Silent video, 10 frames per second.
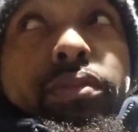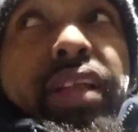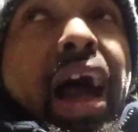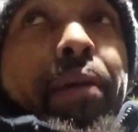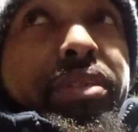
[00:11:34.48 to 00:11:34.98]

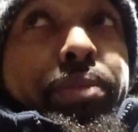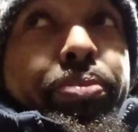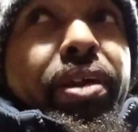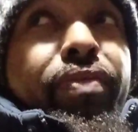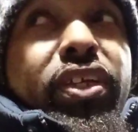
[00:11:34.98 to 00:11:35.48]
I was
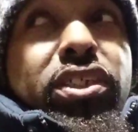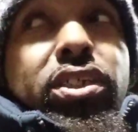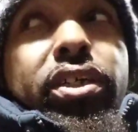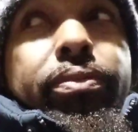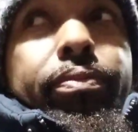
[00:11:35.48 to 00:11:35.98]
oblivious
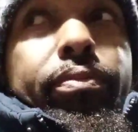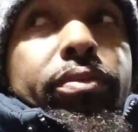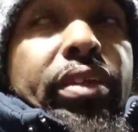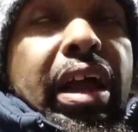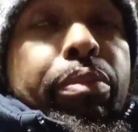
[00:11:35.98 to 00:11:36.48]
to it.
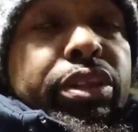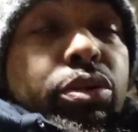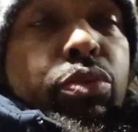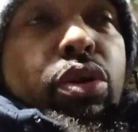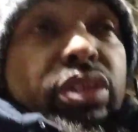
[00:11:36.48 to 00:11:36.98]
I went to
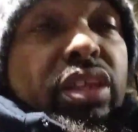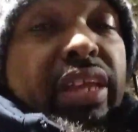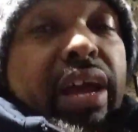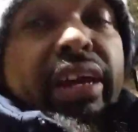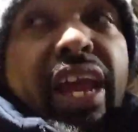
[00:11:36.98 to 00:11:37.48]
work
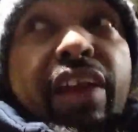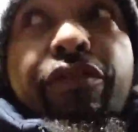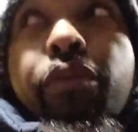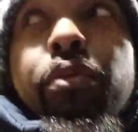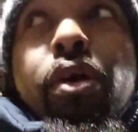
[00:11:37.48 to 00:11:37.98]
today. I came
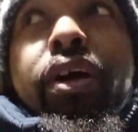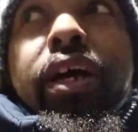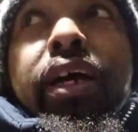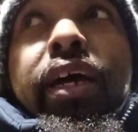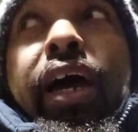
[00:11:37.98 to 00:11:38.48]
from work.
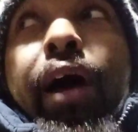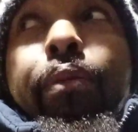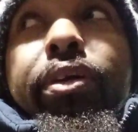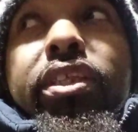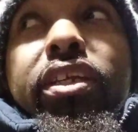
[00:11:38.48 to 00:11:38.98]
I
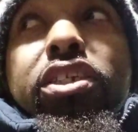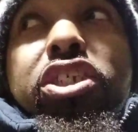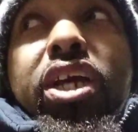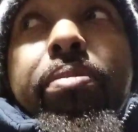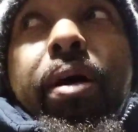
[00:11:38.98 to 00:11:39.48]
went to the
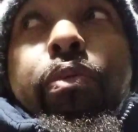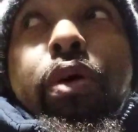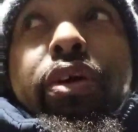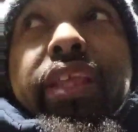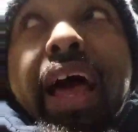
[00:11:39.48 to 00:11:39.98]
gym. I
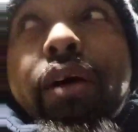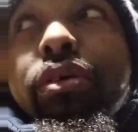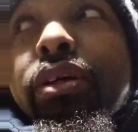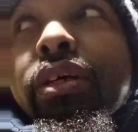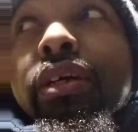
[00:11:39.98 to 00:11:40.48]
worked out.
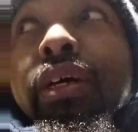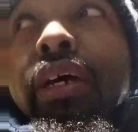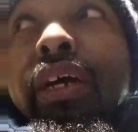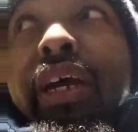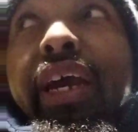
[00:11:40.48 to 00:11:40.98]

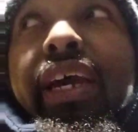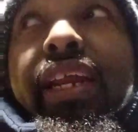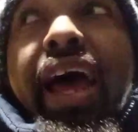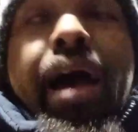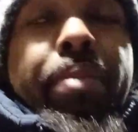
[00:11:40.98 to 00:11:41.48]
And
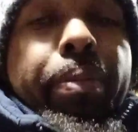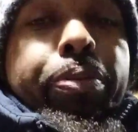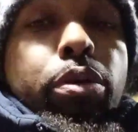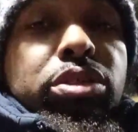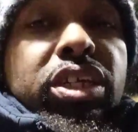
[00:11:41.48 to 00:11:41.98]
I had my
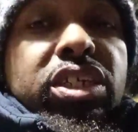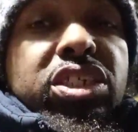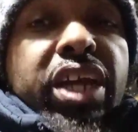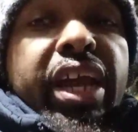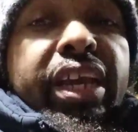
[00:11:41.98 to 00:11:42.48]
protein
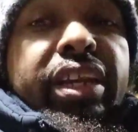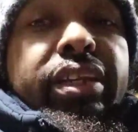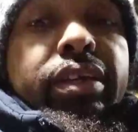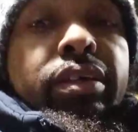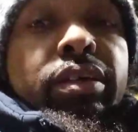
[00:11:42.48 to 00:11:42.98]
shake.
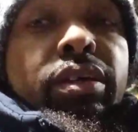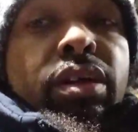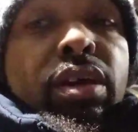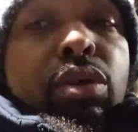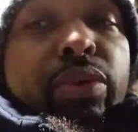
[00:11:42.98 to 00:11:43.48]
And
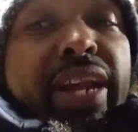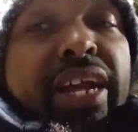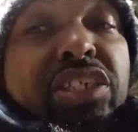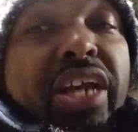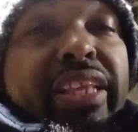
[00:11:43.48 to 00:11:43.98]
when I
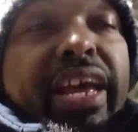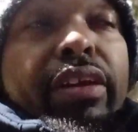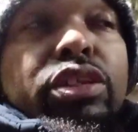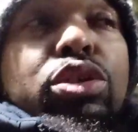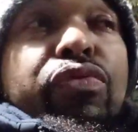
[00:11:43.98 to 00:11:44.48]
shot down the
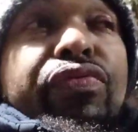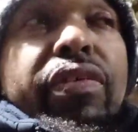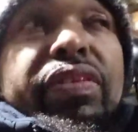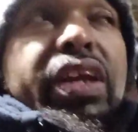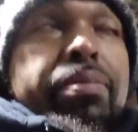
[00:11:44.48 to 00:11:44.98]

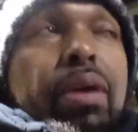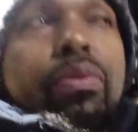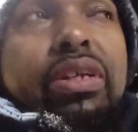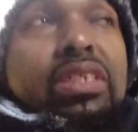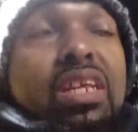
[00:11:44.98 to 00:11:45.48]
250 to get my
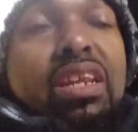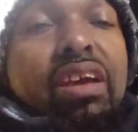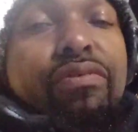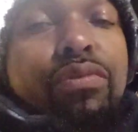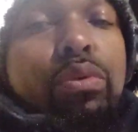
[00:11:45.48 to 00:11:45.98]
West
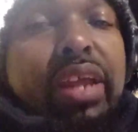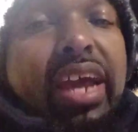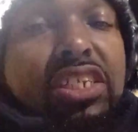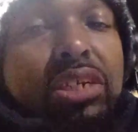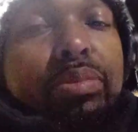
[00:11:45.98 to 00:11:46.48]
Indian food,
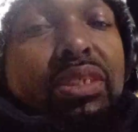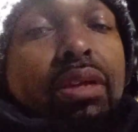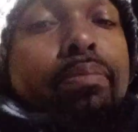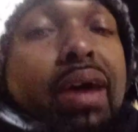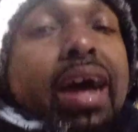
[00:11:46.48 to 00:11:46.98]
that shit was
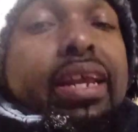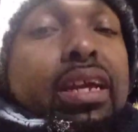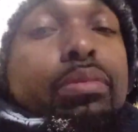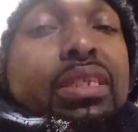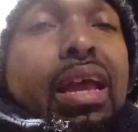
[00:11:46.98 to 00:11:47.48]
demonic. It
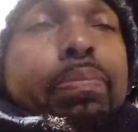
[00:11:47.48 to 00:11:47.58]
was like